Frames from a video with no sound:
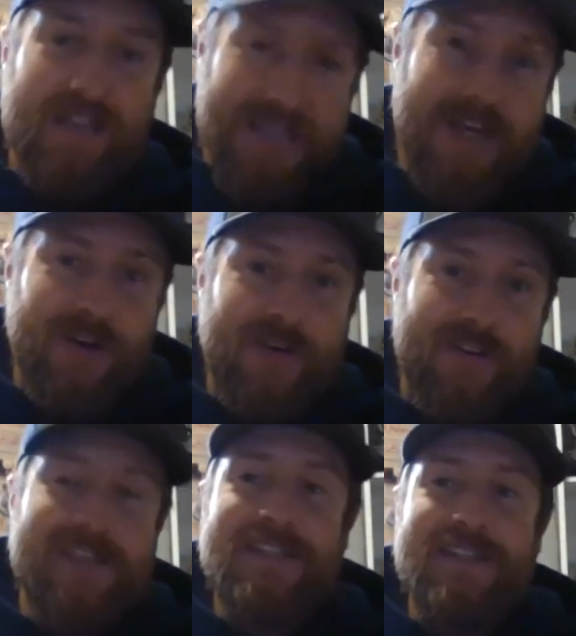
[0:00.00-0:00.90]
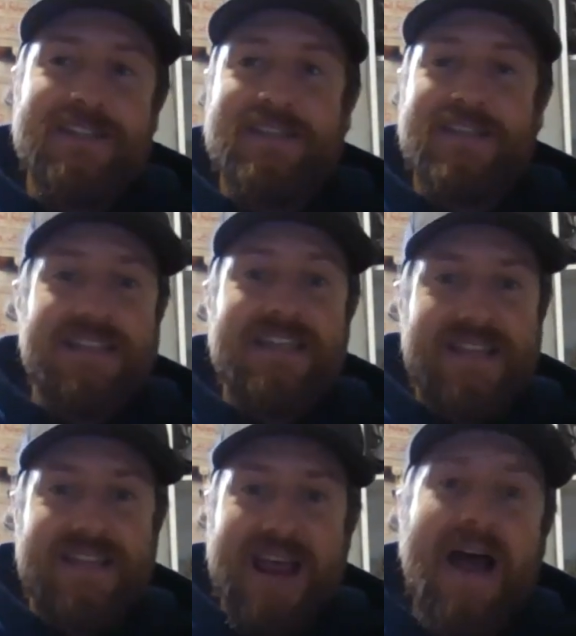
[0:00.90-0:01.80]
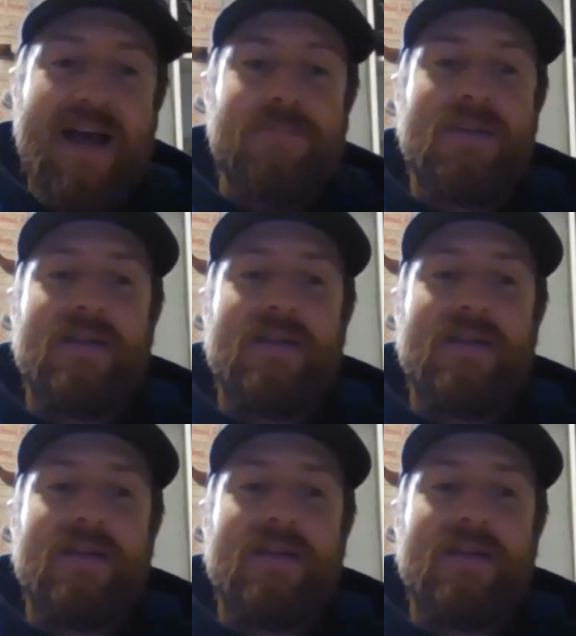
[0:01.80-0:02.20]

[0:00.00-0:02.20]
year. This is the time.